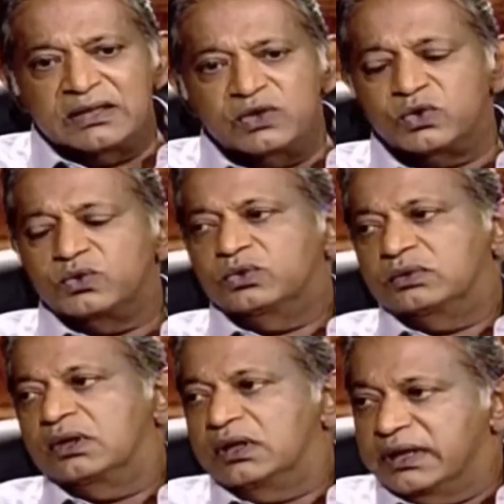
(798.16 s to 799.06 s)
to
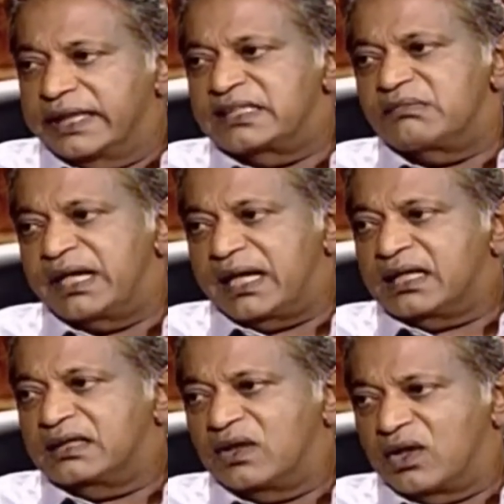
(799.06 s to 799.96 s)
getting back
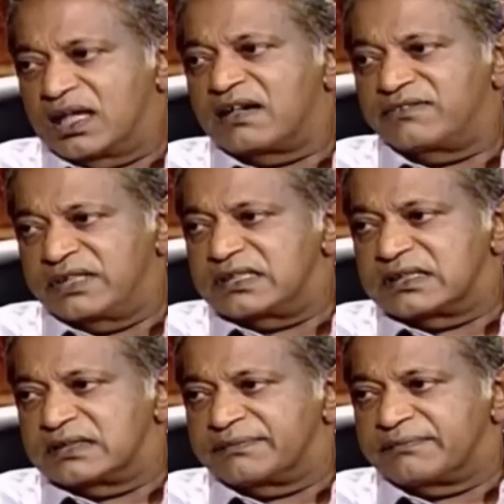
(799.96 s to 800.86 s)
on our feet.
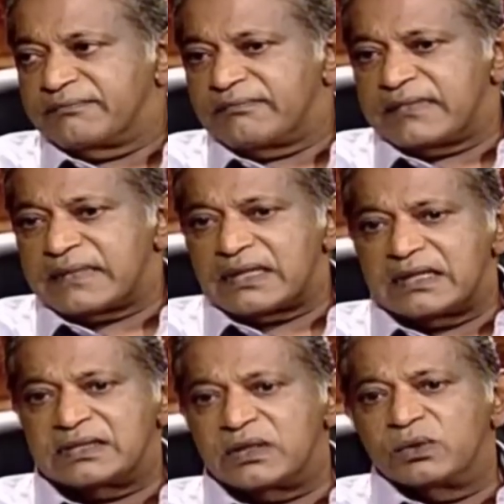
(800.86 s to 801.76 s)

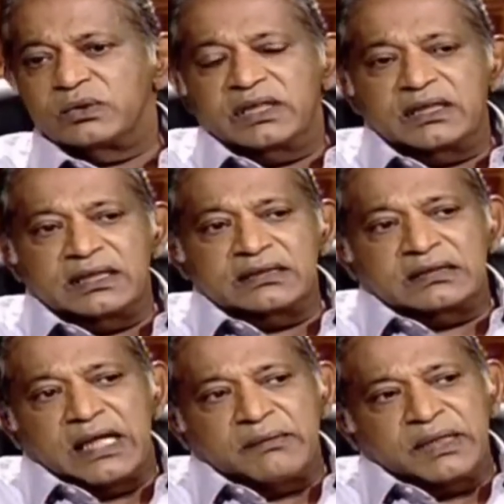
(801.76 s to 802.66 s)
So, in, in
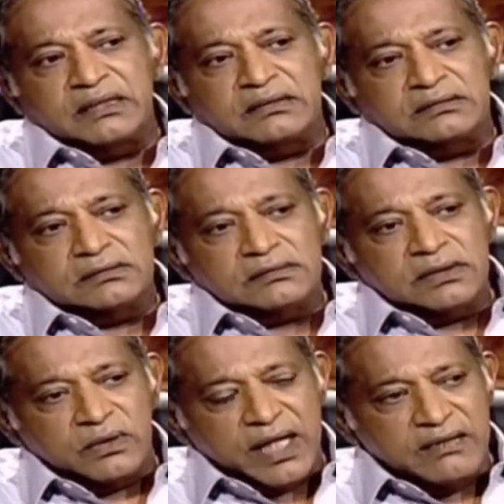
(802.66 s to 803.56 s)
I mean, you
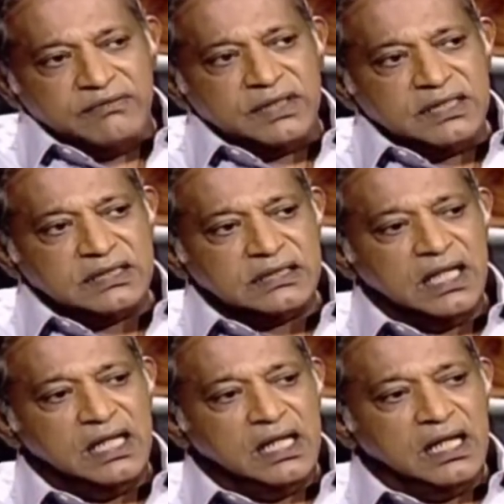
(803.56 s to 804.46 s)
know, adverse
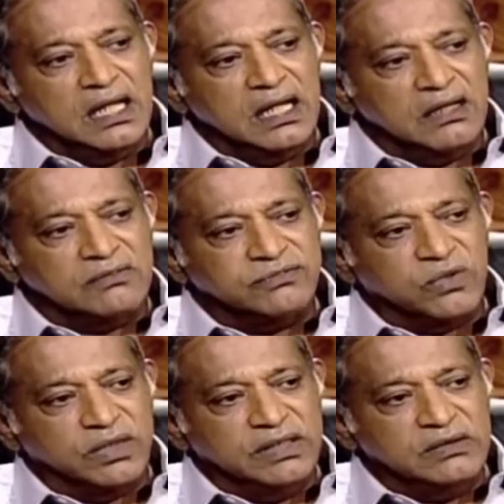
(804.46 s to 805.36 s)
uh,
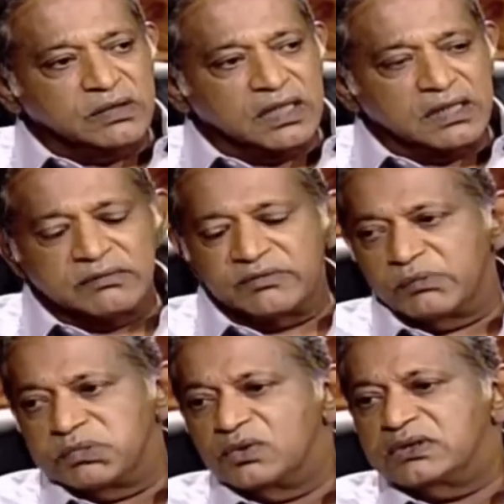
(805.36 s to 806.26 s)
foreign uh,
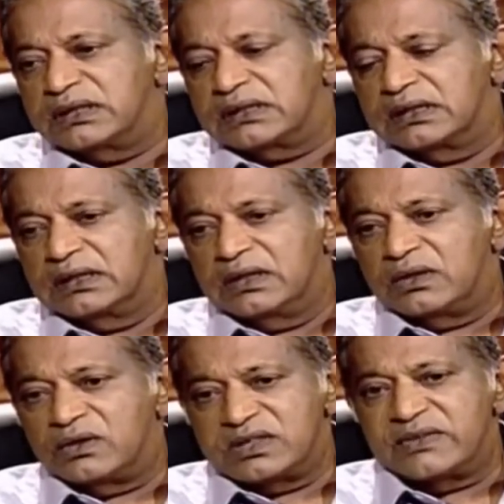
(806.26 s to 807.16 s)
reporting
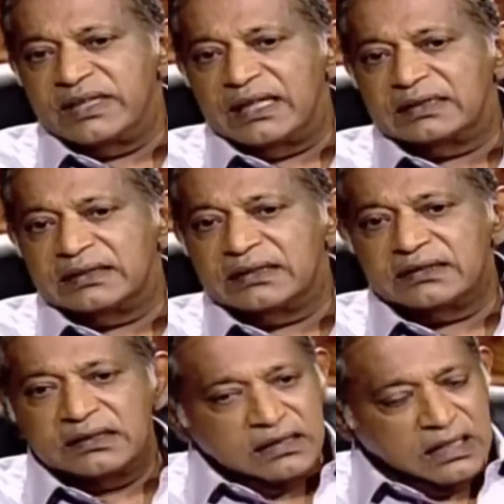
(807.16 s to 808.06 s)
on Sri Lanka,
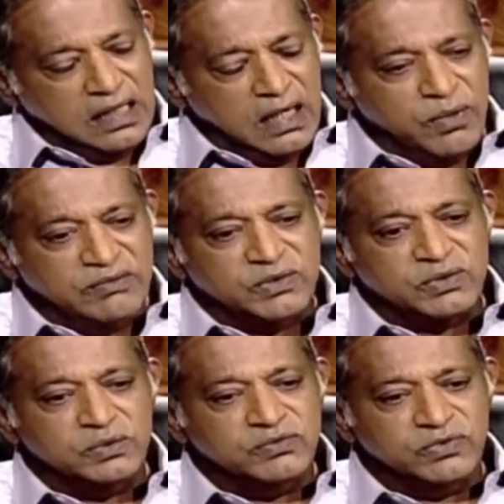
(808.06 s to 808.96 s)
however
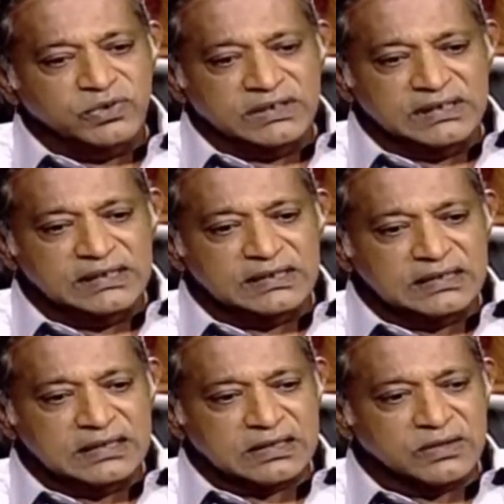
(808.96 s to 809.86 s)
truthful it is,
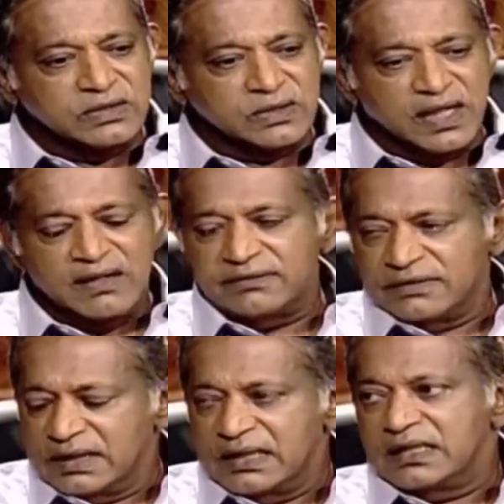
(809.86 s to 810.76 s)
it's going to have
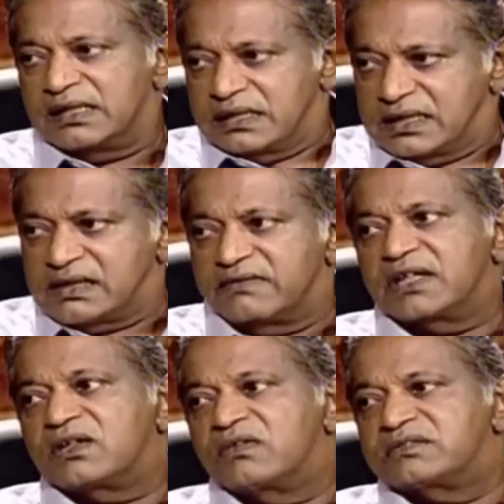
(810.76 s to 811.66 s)
severe
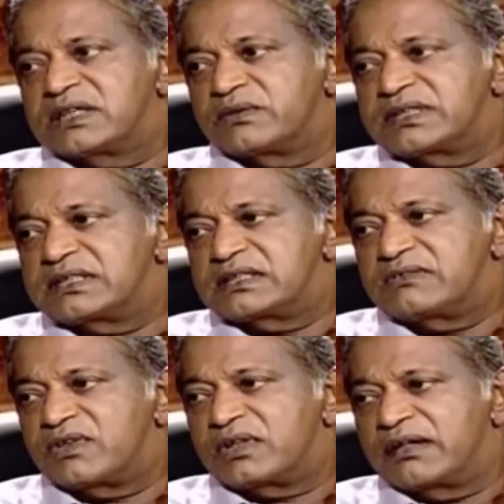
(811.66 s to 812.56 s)
consequences
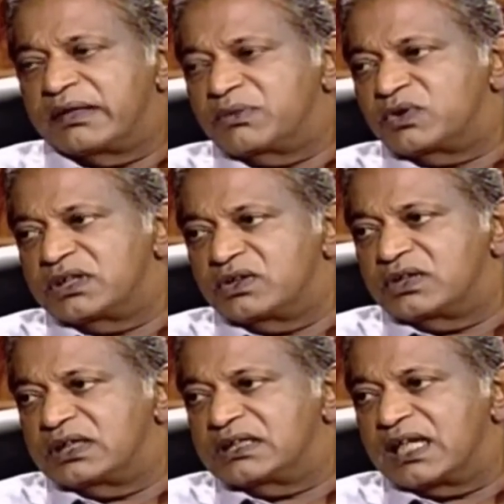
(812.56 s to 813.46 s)
for our reputation
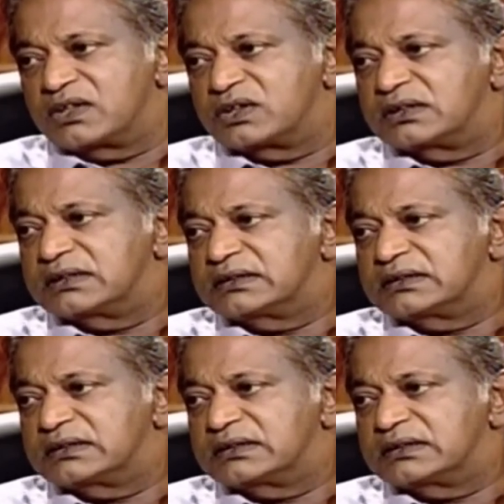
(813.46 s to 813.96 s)
internationally.